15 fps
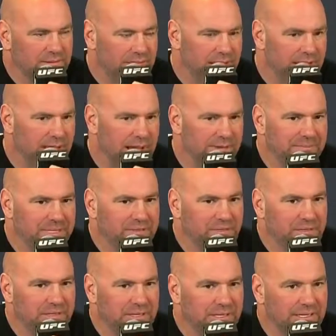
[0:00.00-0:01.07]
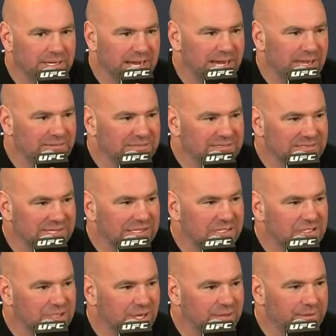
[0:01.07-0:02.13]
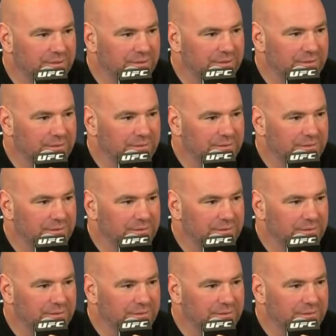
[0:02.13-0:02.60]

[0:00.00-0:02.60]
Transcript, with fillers: Yeah, I mean, he and I haven't seen each other